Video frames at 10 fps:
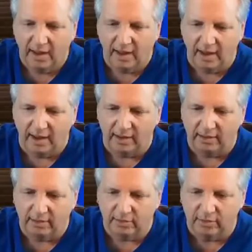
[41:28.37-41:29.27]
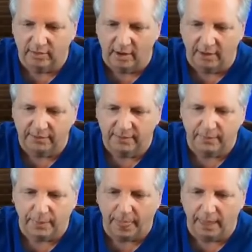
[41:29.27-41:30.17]
And sure enough,
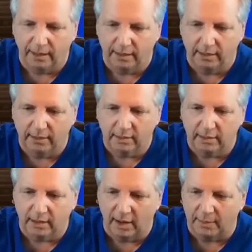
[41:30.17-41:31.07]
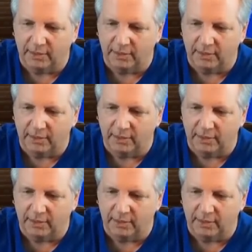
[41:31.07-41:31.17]
climb